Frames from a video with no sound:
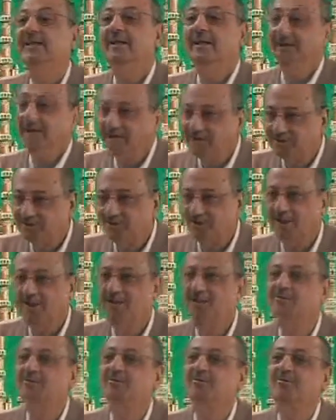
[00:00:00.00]

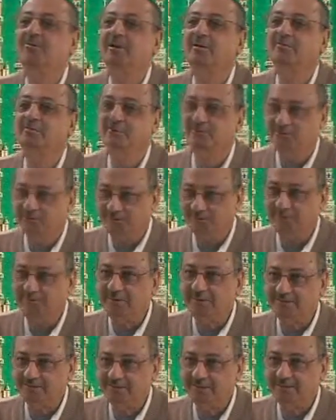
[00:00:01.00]
inshallah, you will be able to do
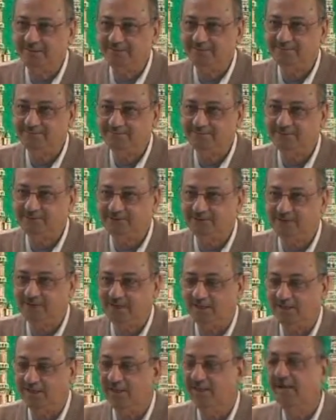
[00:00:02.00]
it.
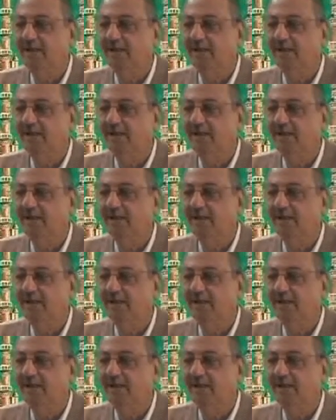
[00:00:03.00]
Inshallah.